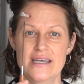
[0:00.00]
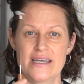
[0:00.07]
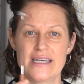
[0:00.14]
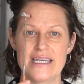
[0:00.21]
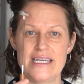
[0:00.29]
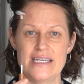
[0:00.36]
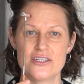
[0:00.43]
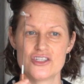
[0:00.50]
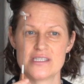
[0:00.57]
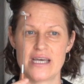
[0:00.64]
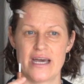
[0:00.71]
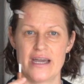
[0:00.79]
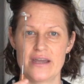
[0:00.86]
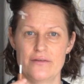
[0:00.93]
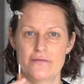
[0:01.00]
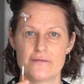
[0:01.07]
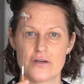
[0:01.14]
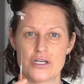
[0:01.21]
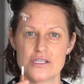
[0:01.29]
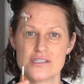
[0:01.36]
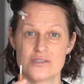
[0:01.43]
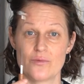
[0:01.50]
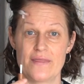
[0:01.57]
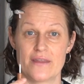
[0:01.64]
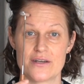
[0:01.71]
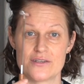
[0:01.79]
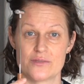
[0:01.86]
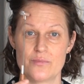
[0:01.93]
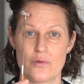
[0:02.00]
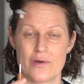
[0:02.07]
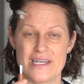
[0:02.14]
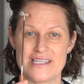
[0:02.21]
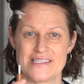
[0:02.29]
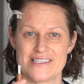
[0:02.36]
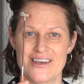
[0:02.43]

each side first when there's points